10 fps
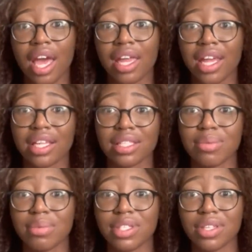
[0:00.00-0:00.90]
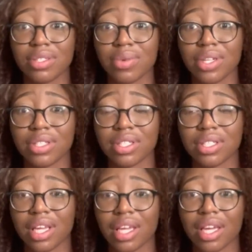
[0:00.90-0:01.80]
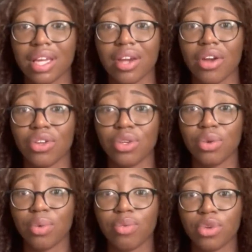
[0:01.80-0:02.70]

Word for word: and asking me such questions like, are you,